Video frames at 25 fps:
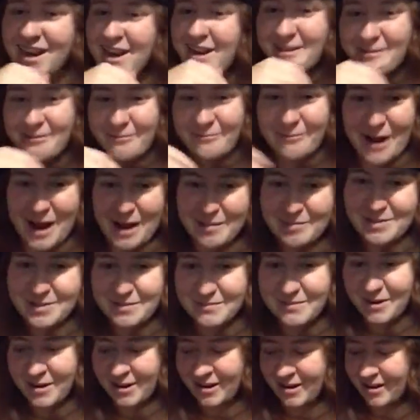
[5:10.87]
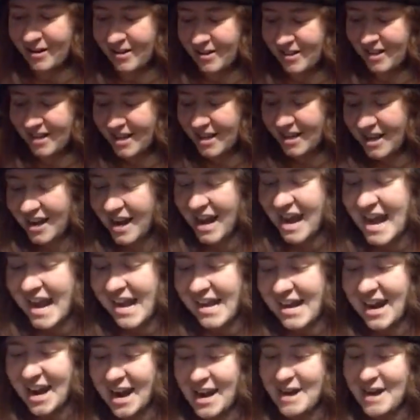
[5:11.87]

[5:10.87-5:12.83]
I unwrapped them all, and